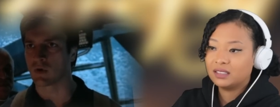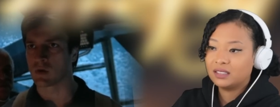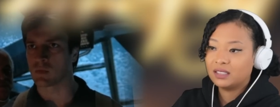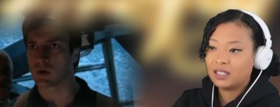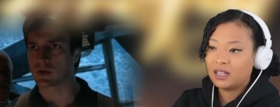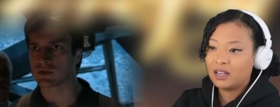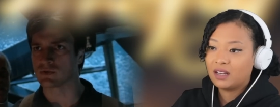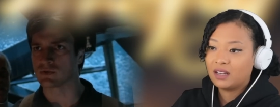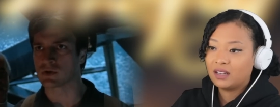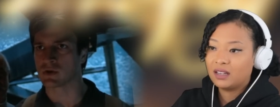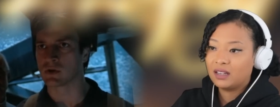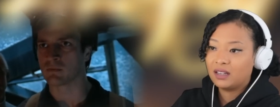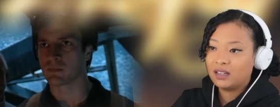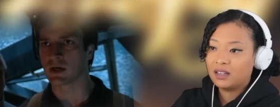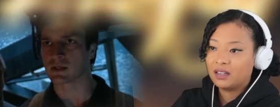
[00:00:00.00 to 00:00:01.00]
Speaker 1: before I watch you
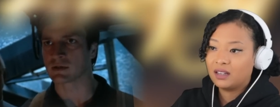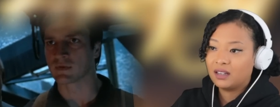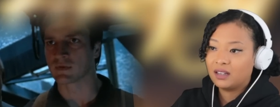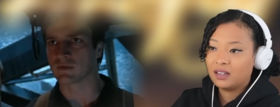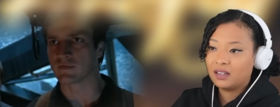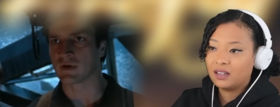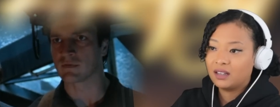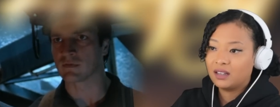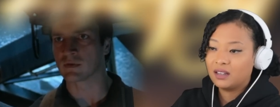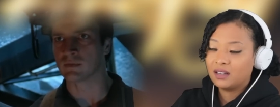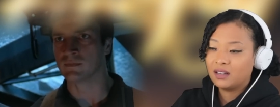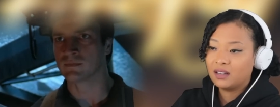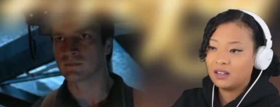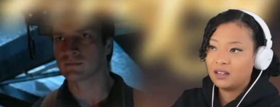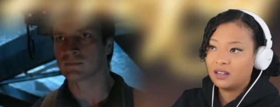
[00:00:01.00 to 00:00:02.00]
turn and bite us for the favor.
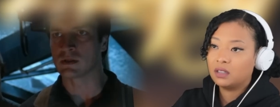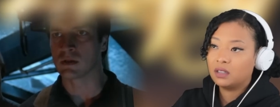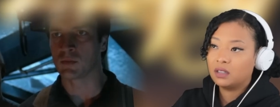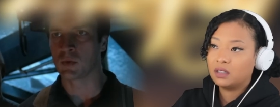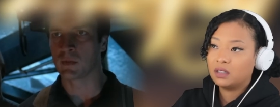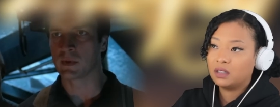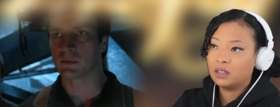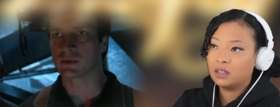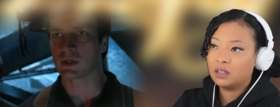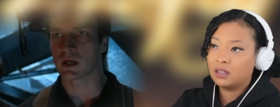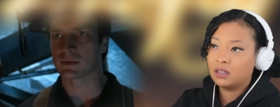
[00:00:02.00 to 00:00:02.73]
Tell him we'll meet him